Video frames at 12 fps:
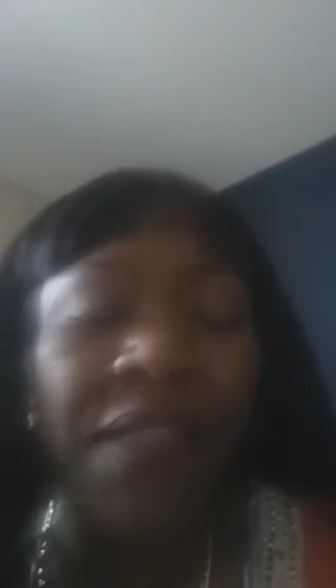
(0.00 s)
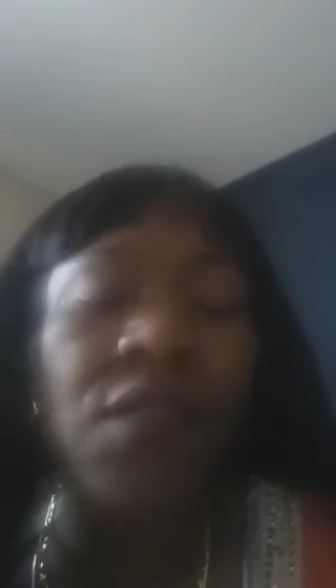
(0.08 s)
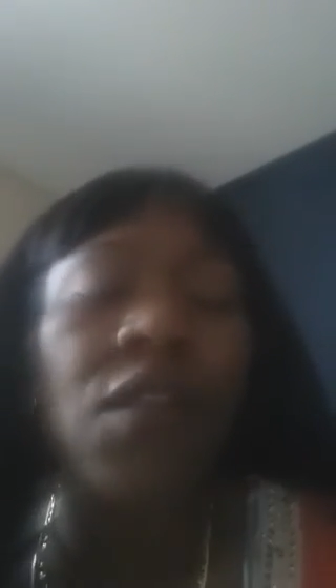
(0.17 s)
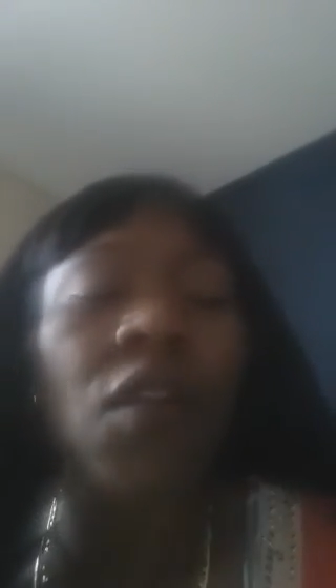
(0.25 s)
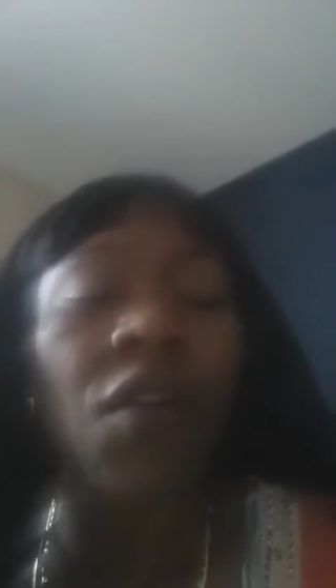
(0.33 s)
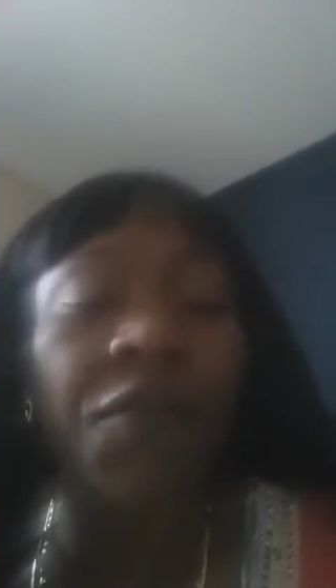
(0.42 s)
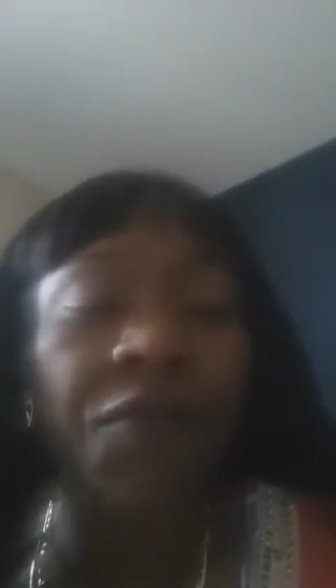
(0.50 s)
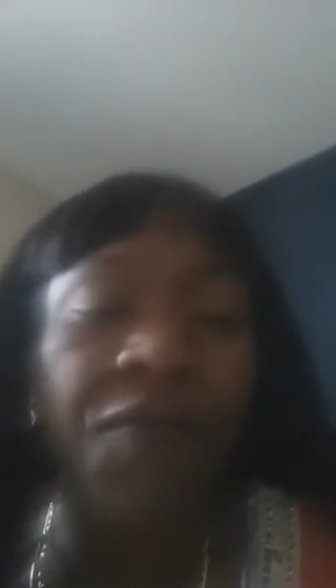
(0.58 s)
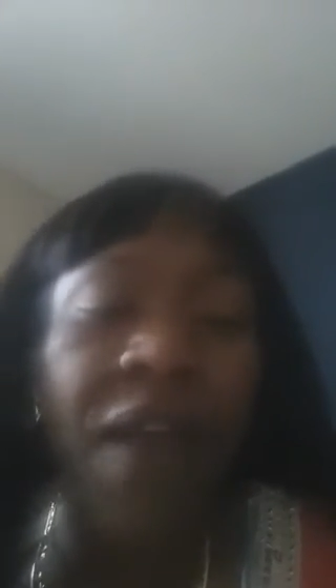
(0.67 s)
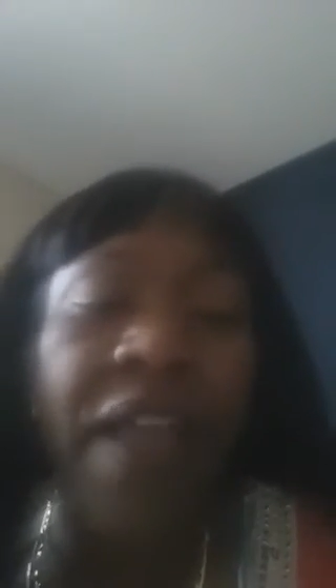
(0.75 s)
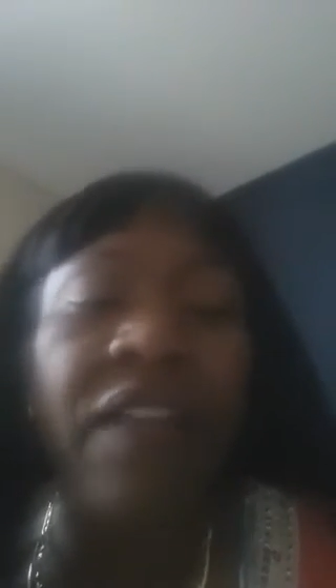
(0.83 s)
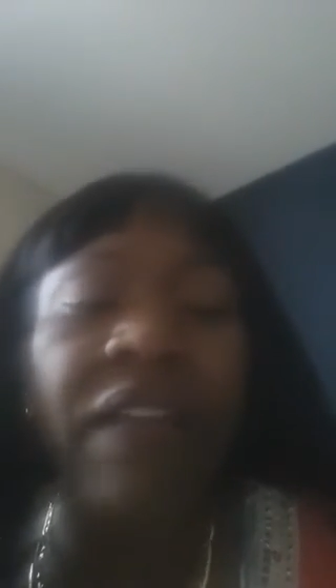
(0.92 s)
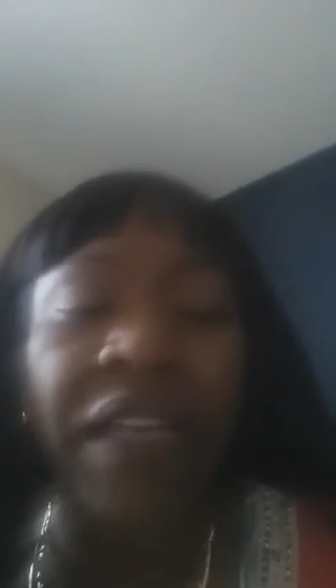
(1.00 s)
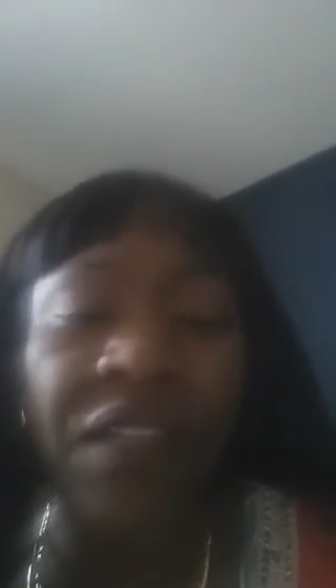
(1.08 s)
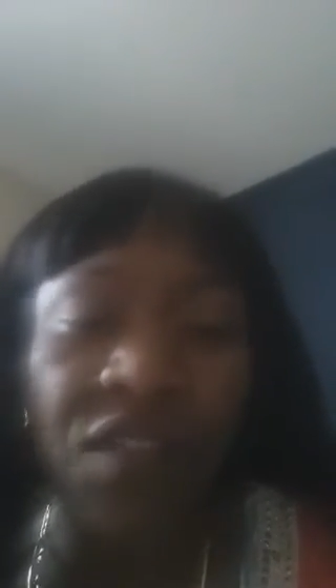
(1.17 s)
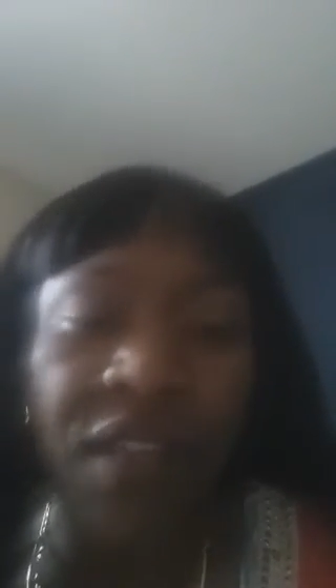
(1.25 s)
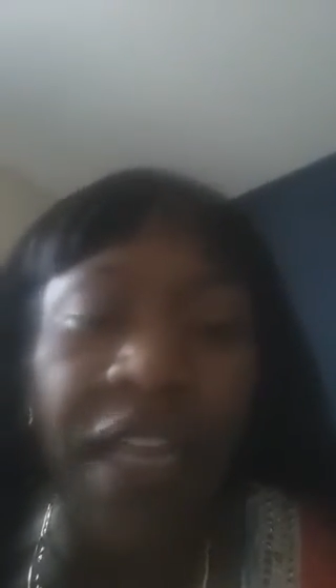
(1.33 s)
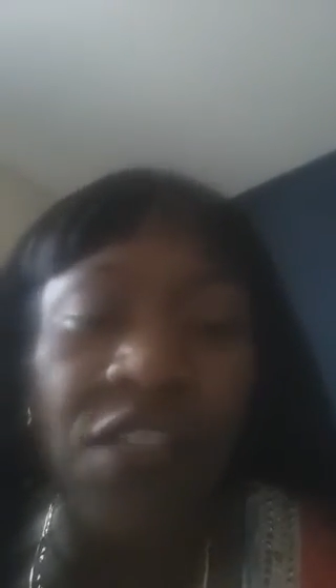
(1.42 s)
of Fire
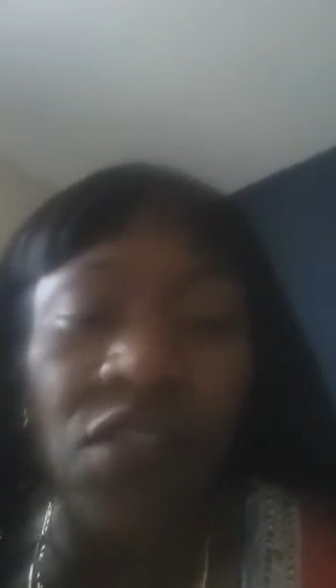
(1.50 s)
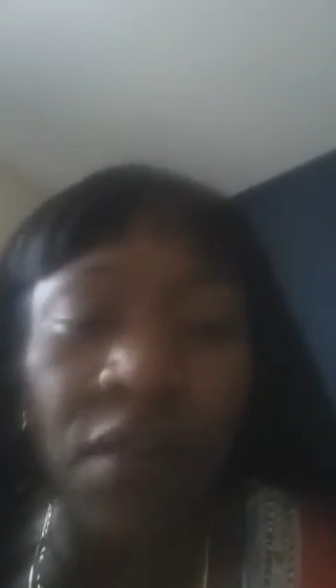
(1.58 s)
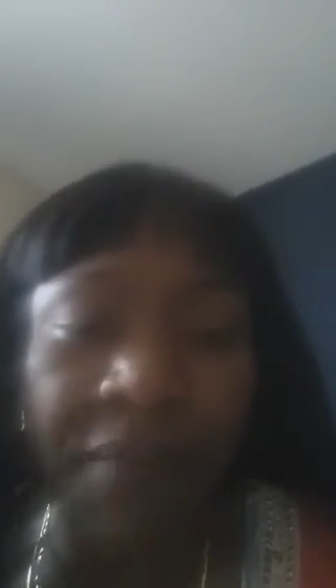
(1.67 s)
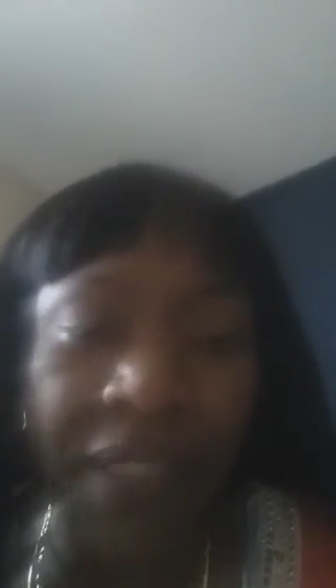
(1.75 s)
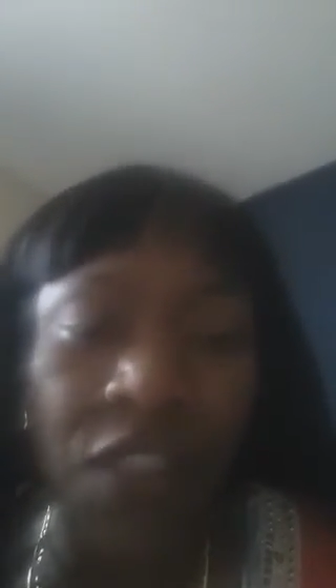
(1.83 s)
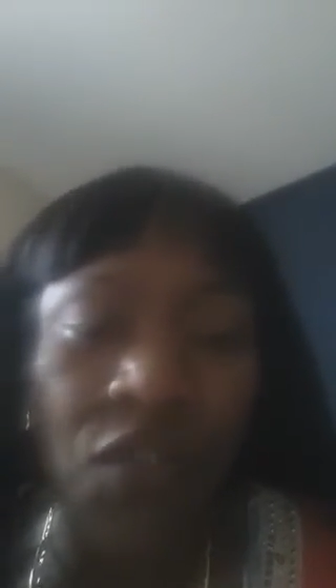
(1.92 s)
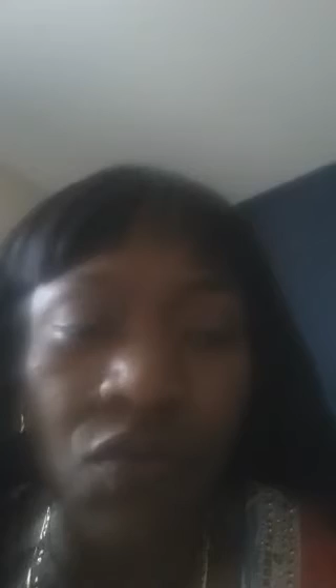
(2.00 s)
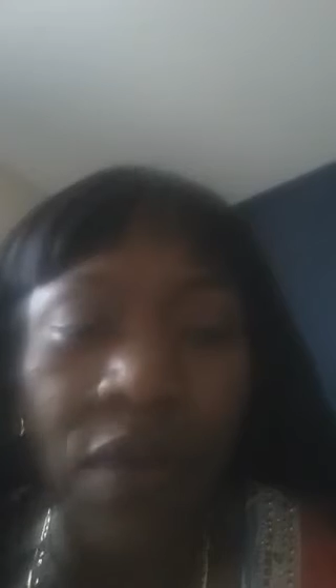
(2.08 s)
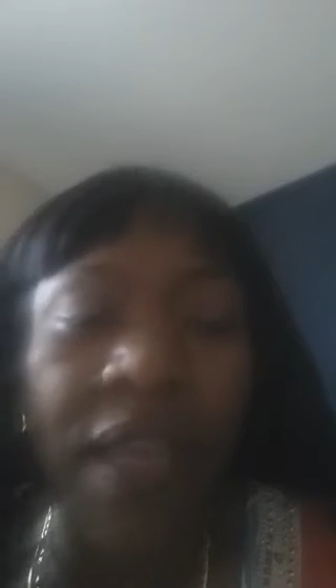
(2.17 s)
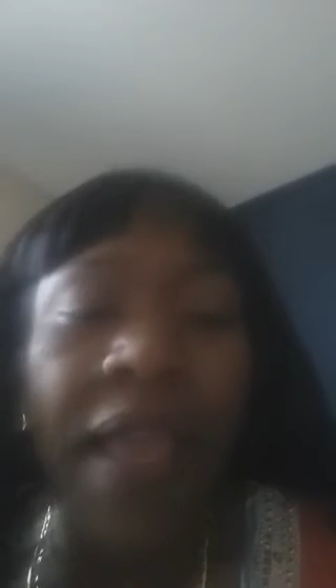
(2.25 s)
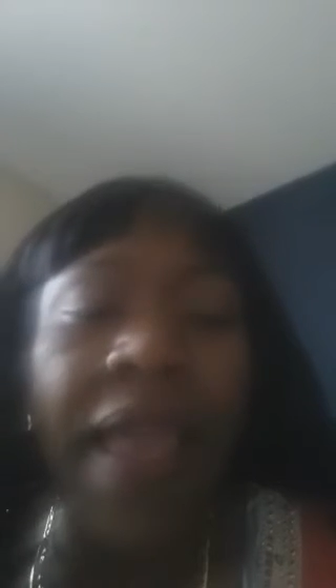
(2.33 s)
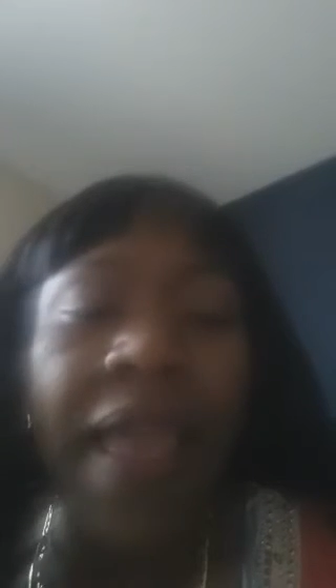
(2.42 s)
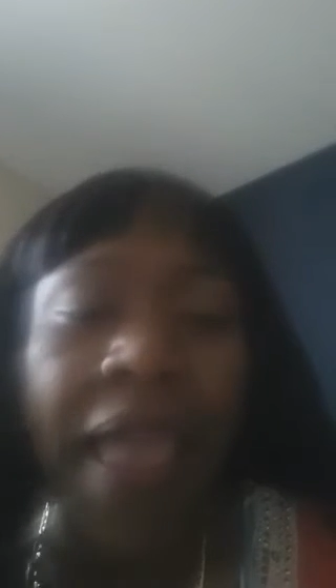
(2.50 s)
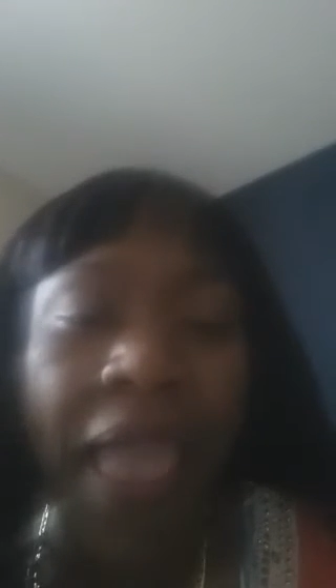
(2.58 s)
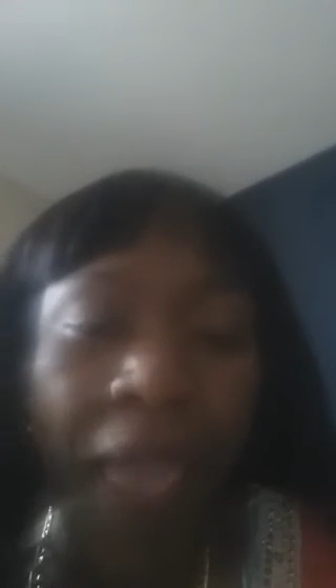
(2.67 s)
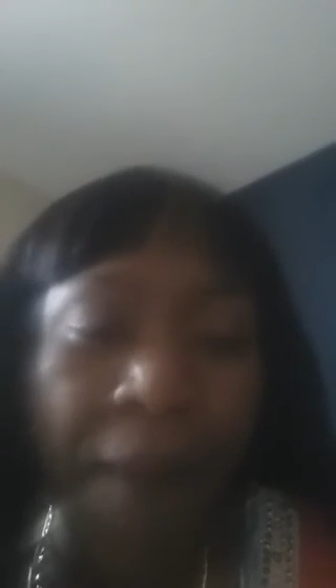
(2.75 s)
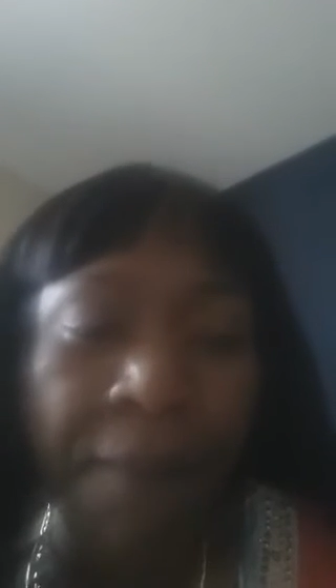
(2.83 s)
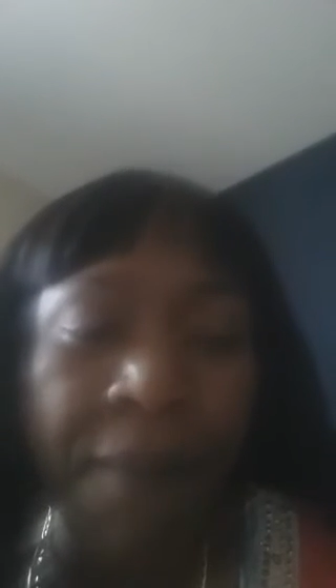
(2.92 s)
international ministry M
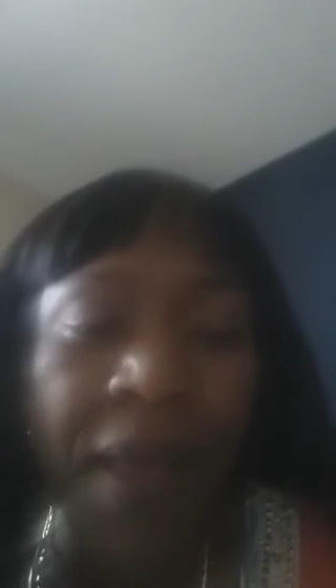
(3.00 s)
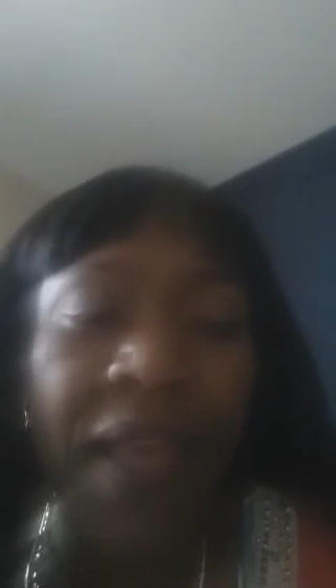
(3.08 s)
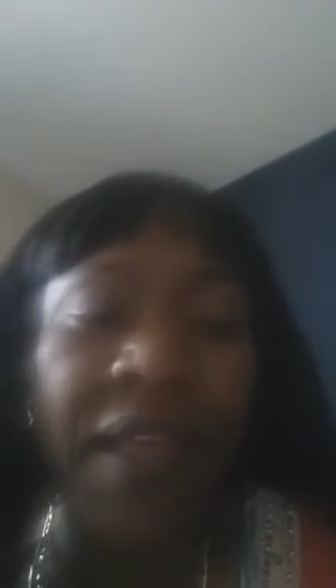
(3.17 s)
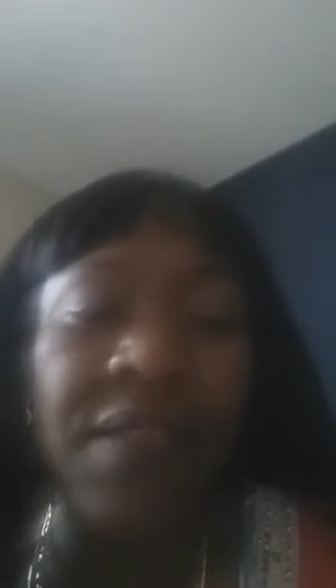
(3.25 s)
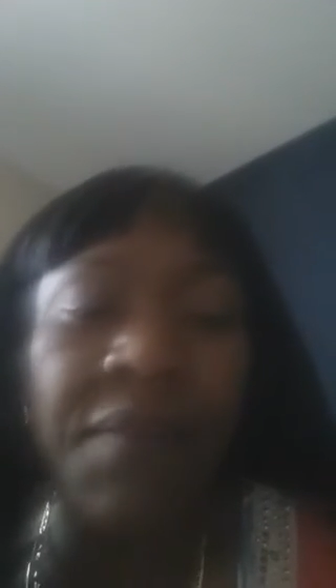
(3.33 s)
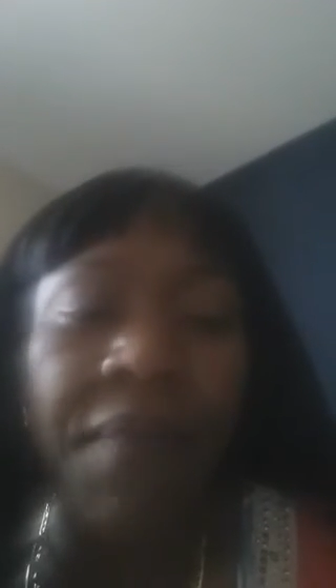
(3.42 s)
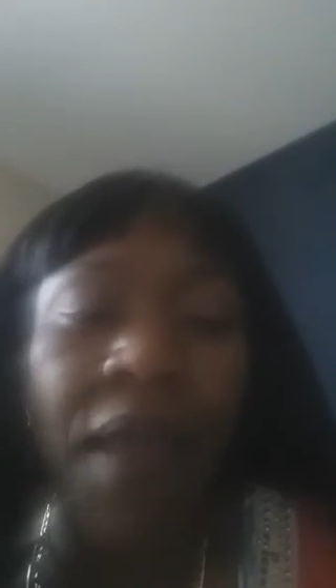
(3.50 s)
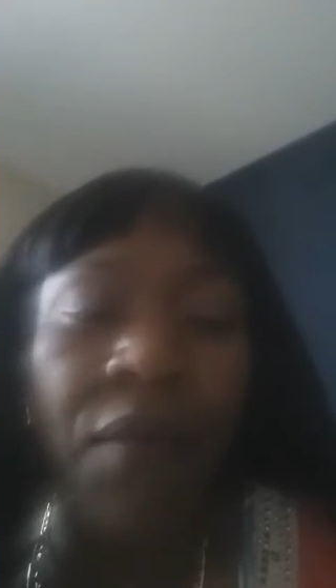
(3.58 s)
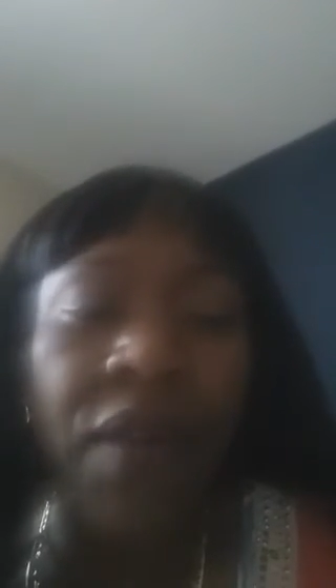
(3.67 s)
as in Mary,